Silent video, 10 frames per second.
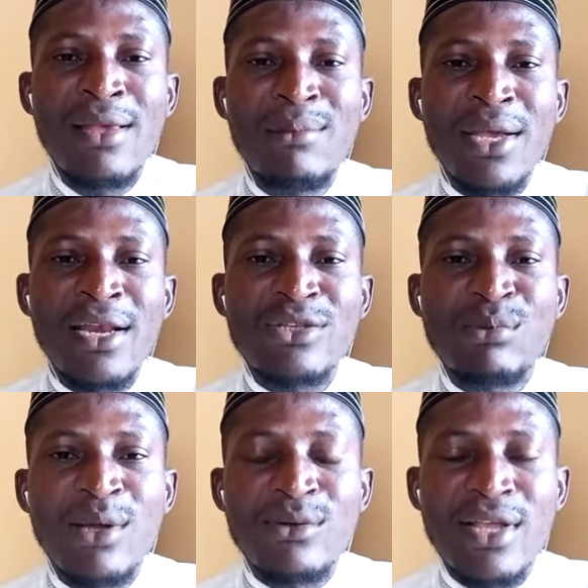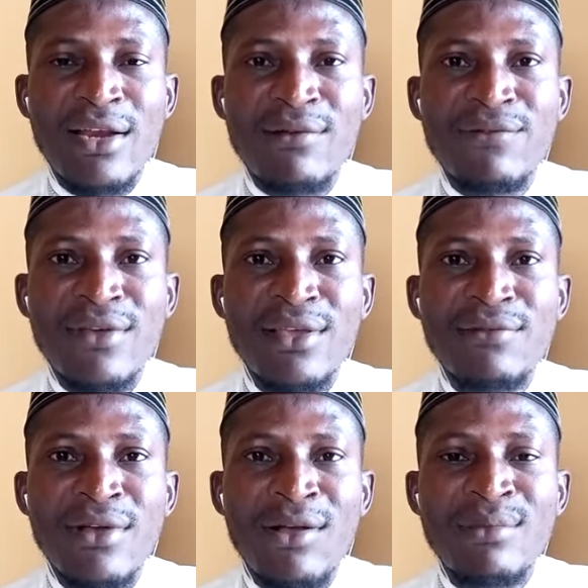May Allah subhanahu wa ta'ala forgive
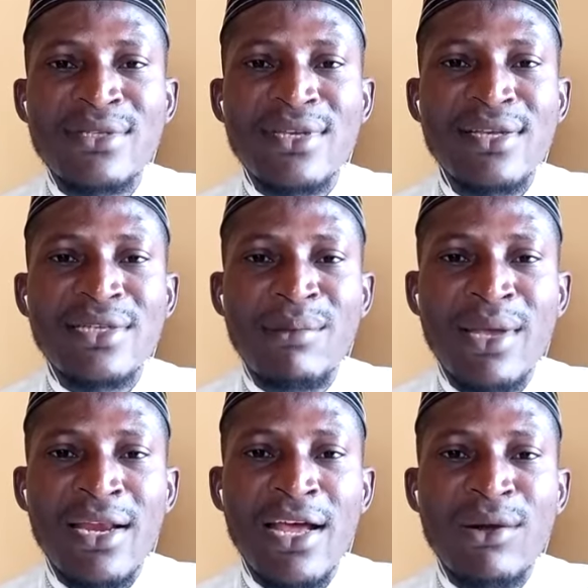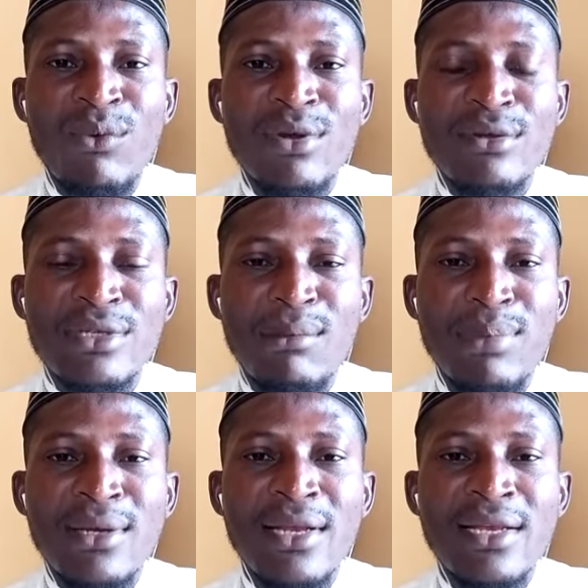our mistakes, and may Allah reward us
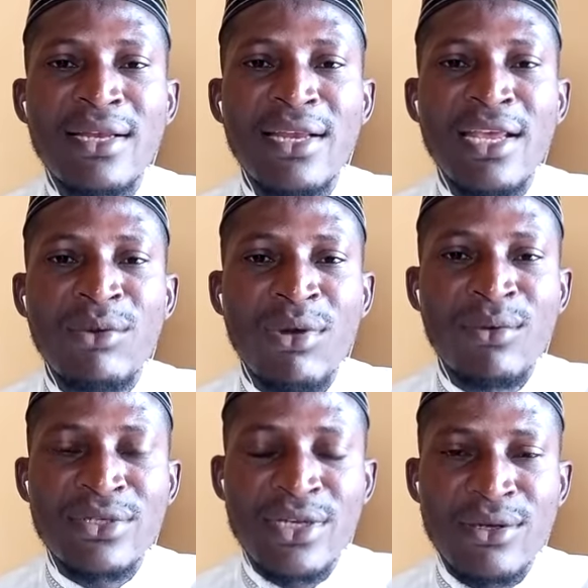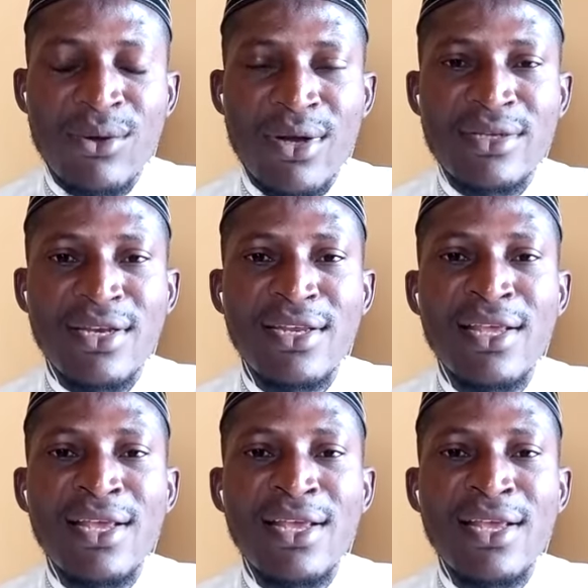abundantly anywhere we say correctly.